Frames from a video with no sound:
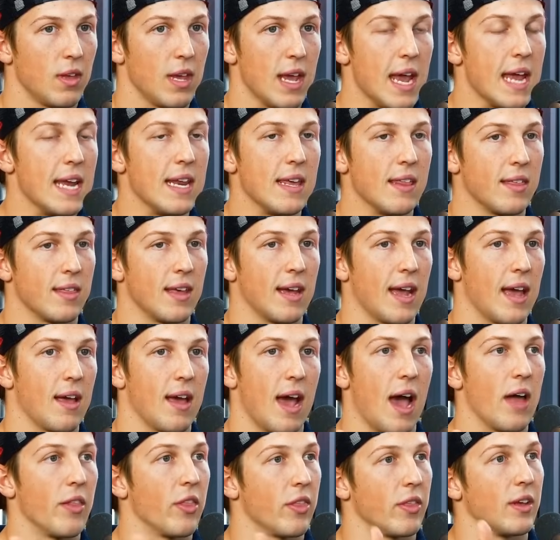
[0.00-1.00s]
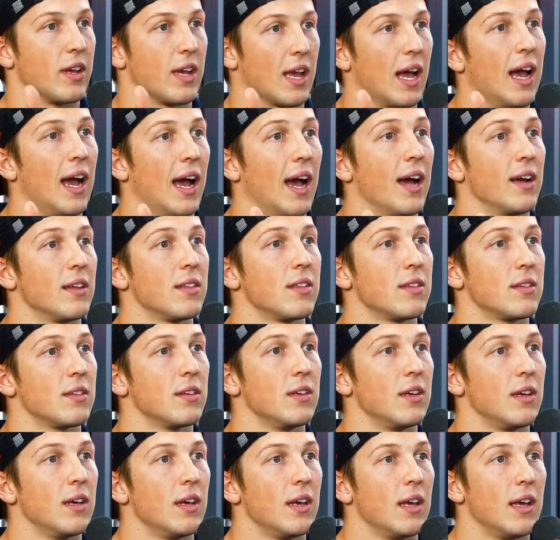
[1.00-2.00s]
anything other than karts,
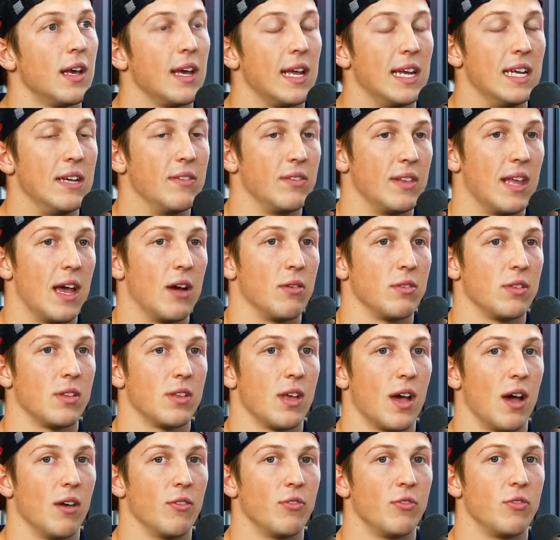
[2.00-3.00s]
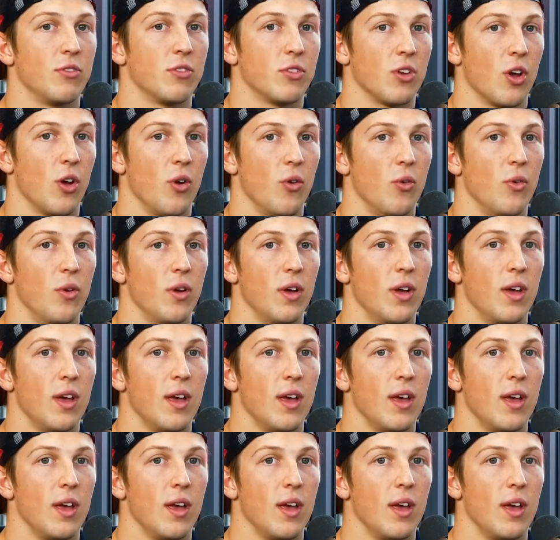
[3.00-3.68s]
and even that was tough. So